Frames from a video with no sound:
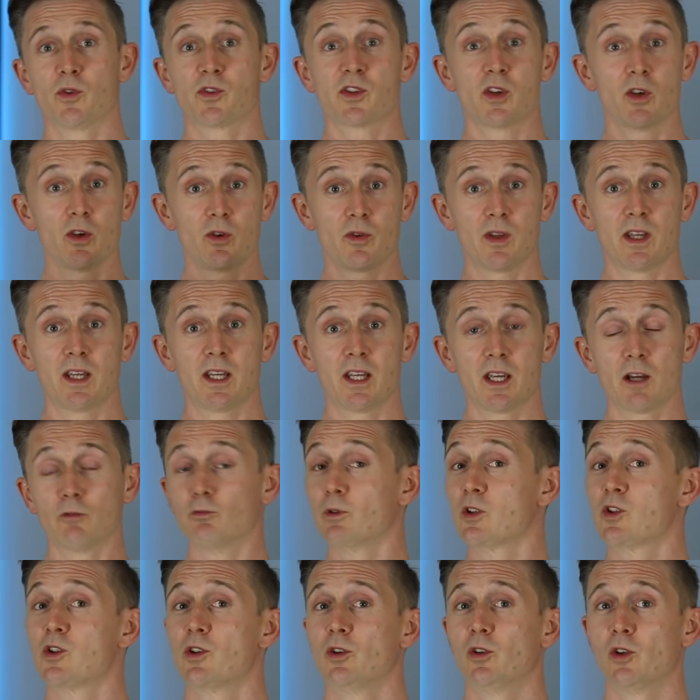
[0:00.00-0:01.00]
to the
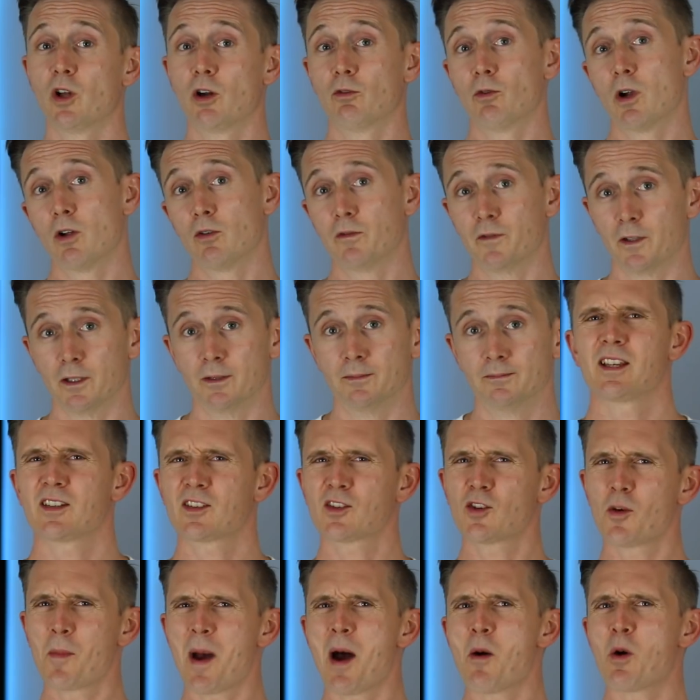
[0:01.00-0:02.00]
original Erolfa. It's
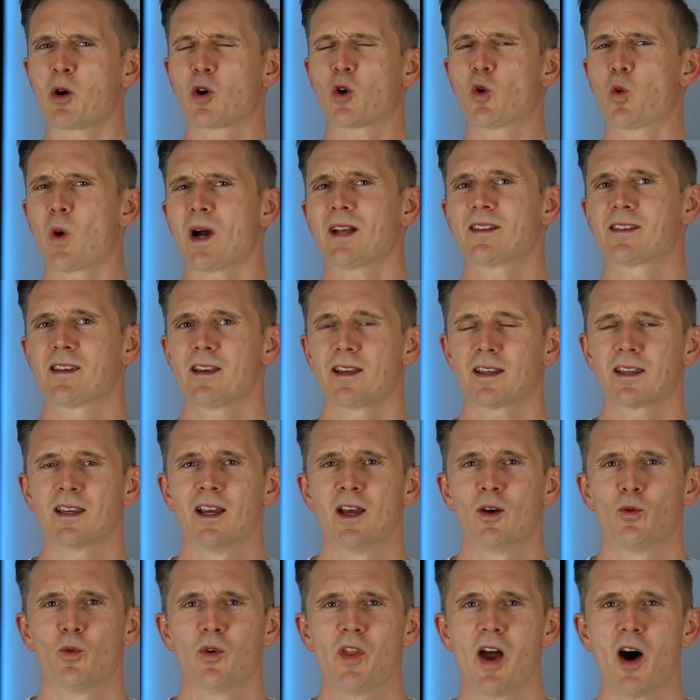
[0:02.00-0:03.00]
somehow aquatic
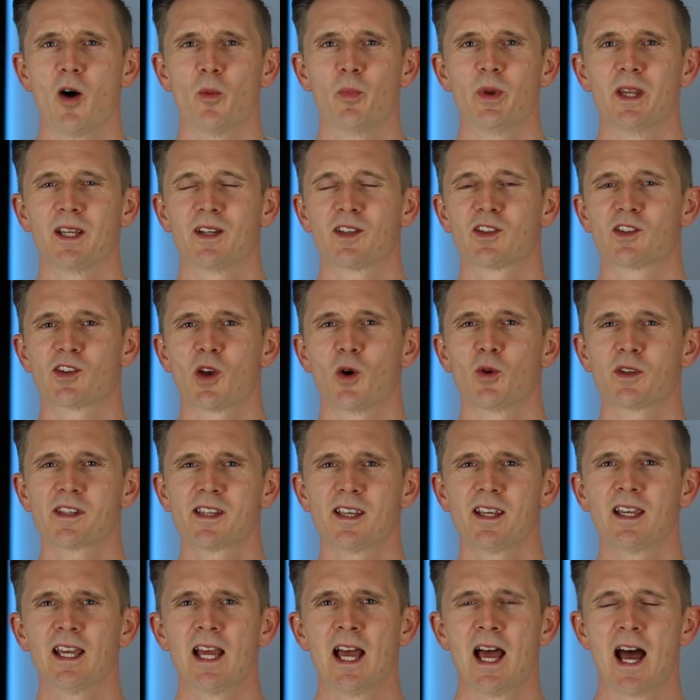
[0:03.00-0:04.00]
without being
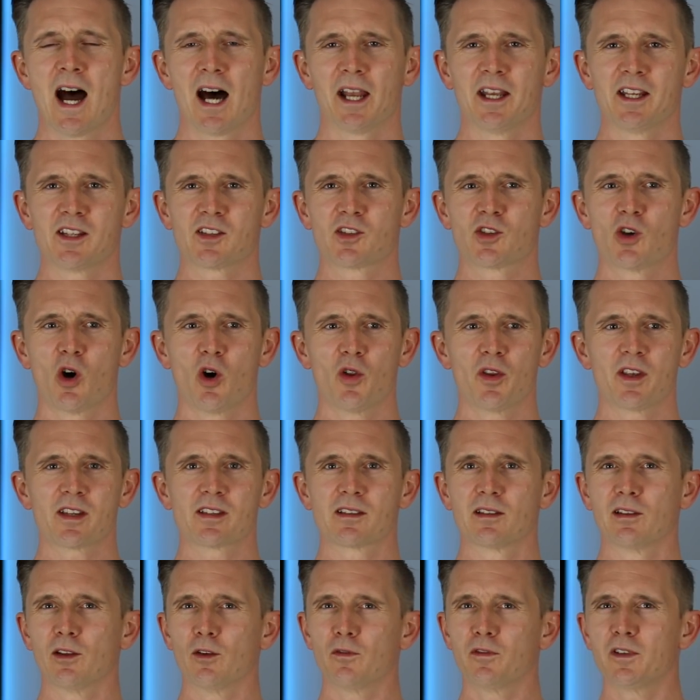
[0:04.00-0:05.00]
salty, and it's got this
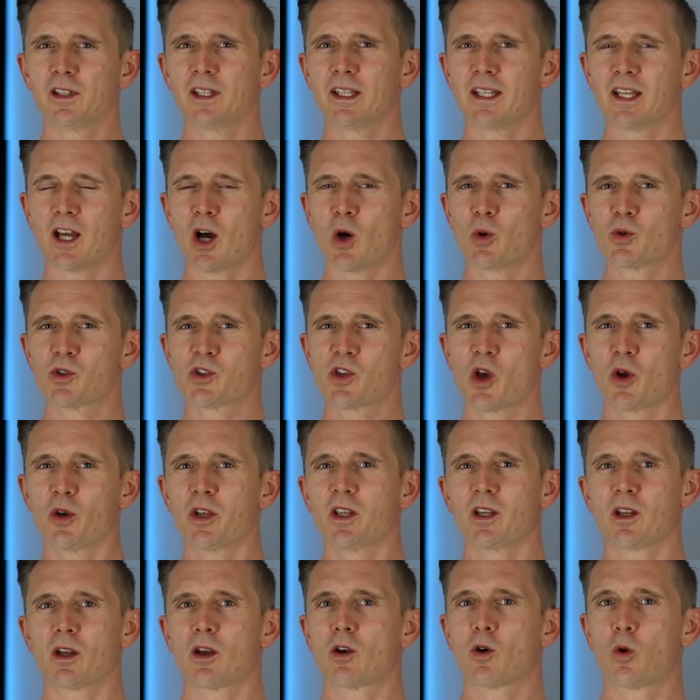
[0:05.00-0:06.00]
lovely
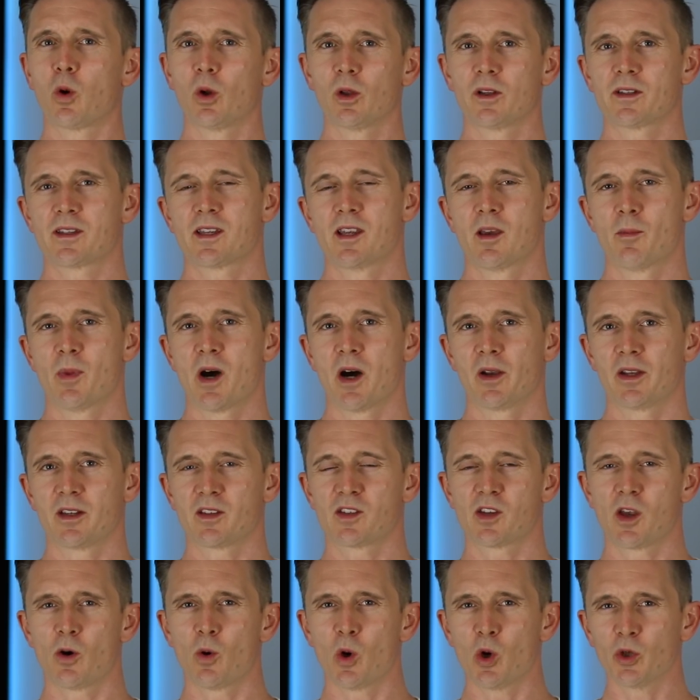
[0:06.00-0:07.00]
ozonic quality about it.
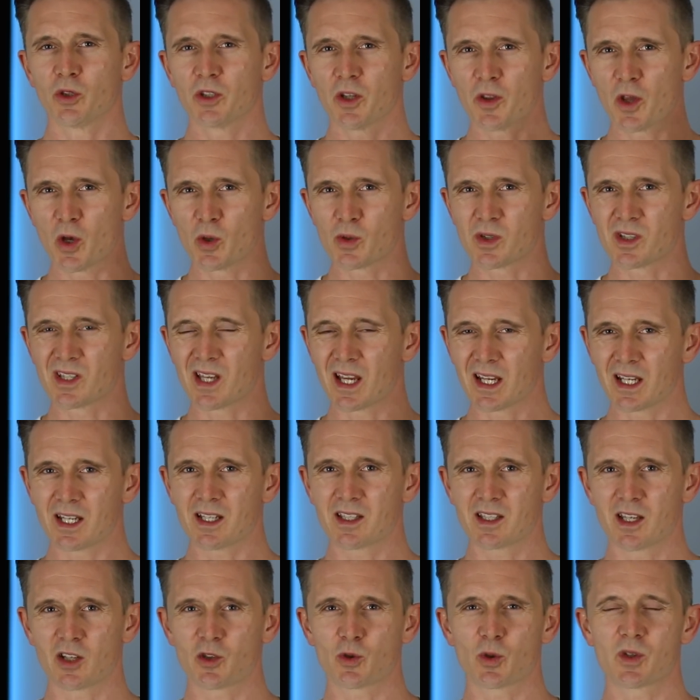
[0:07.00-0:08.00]
So under those zingy
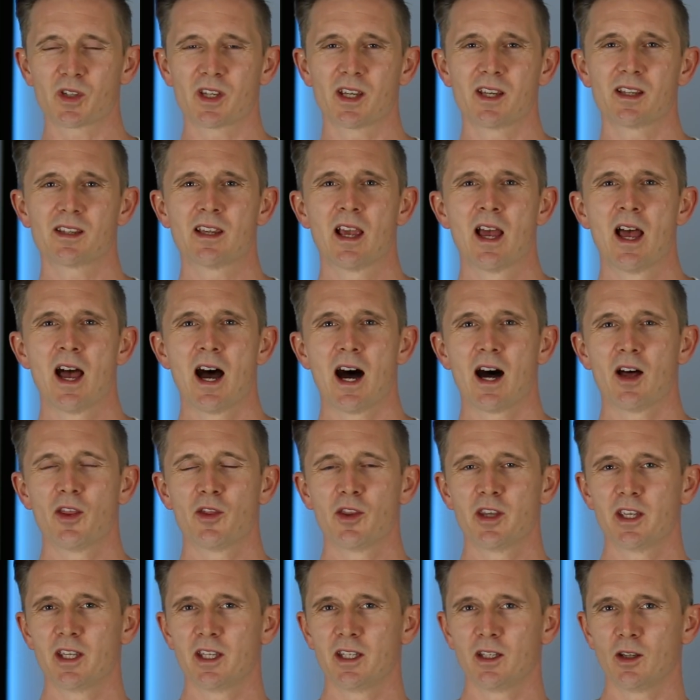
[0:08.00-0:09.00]
citruses and
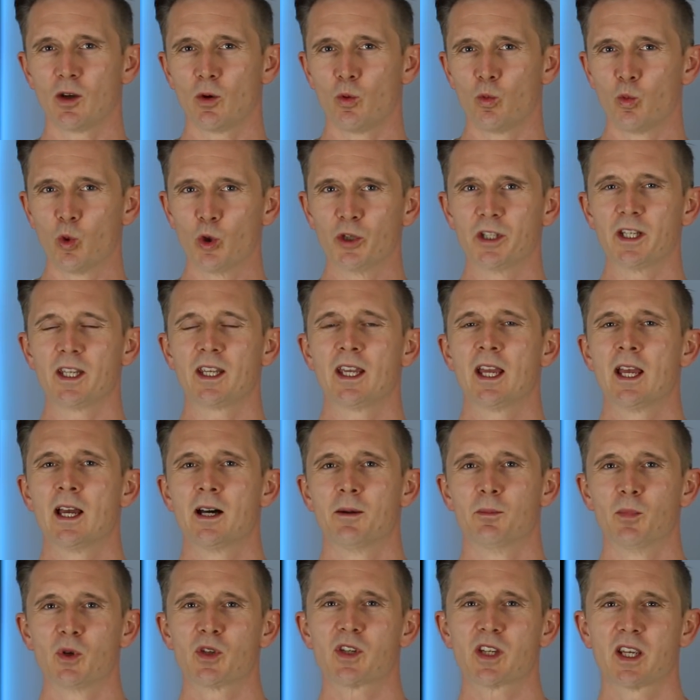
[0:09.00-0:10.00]
the woody
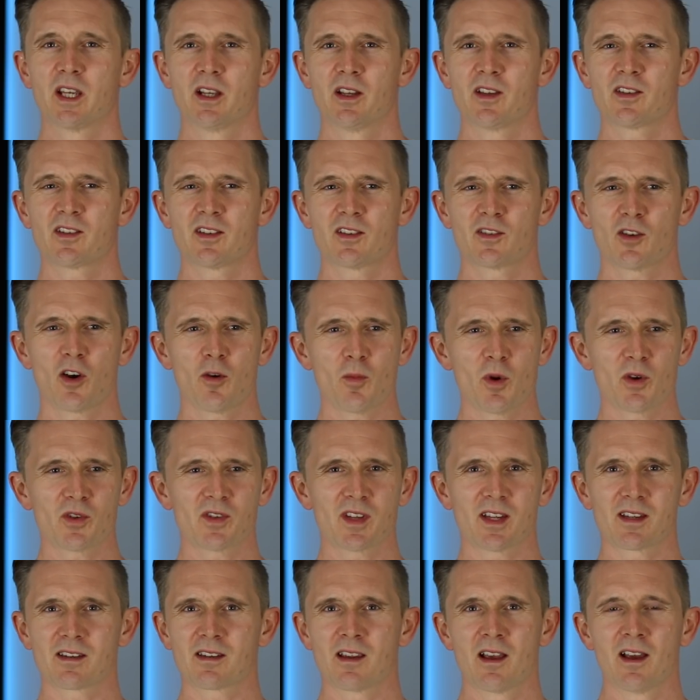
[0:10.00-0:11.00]
muskiness, there's almost
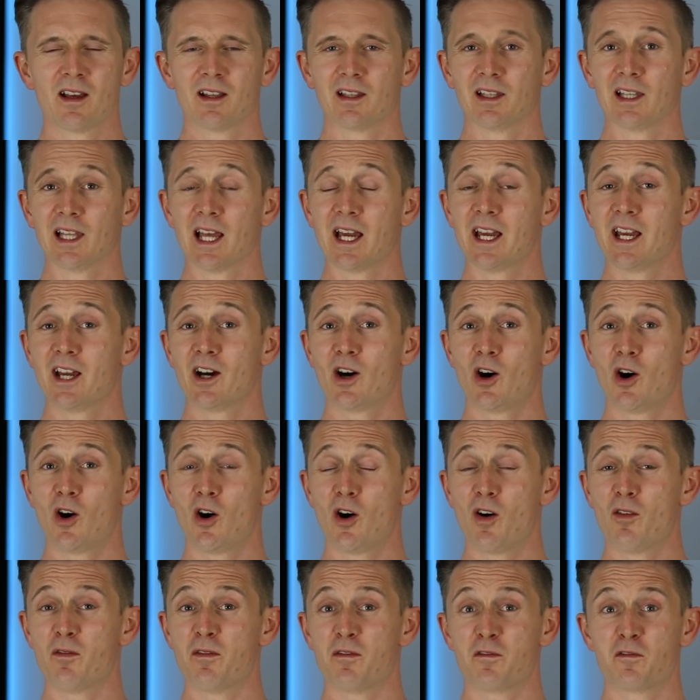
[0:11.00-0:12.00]
this layer
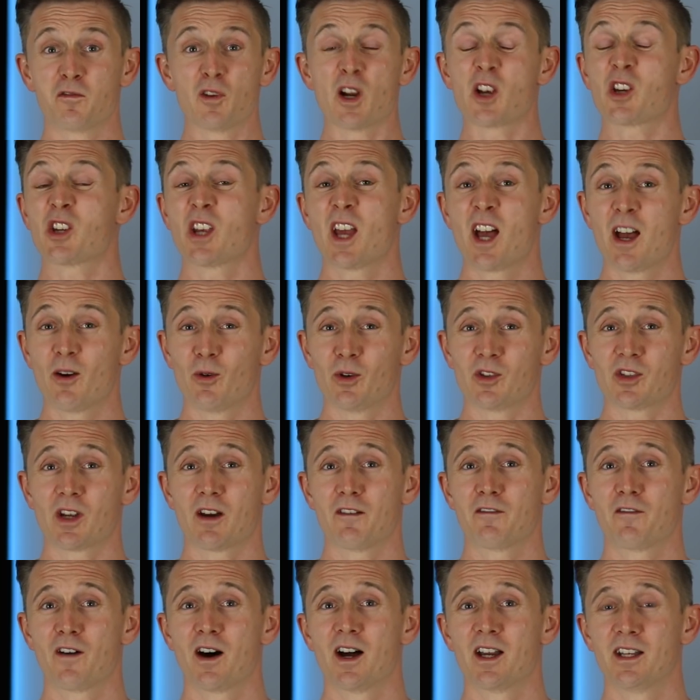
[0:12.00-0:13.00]
of fresh air, which I
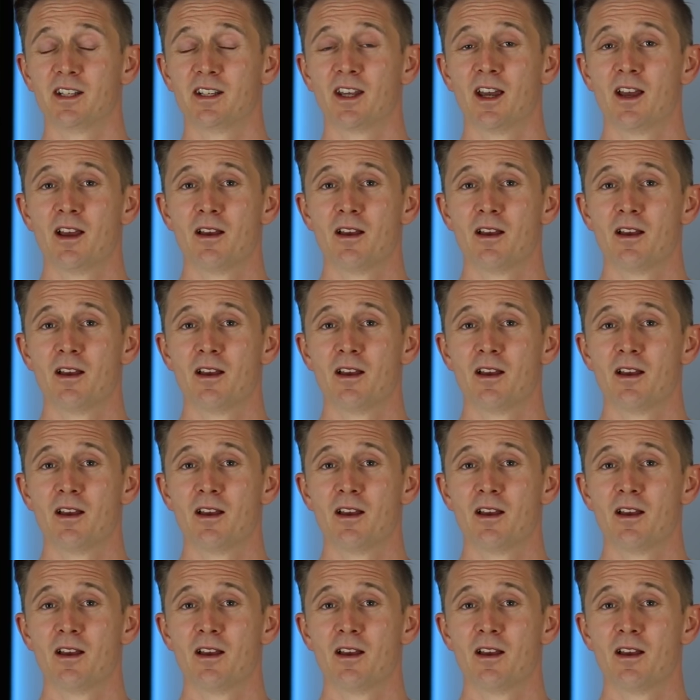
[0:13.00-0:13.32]
find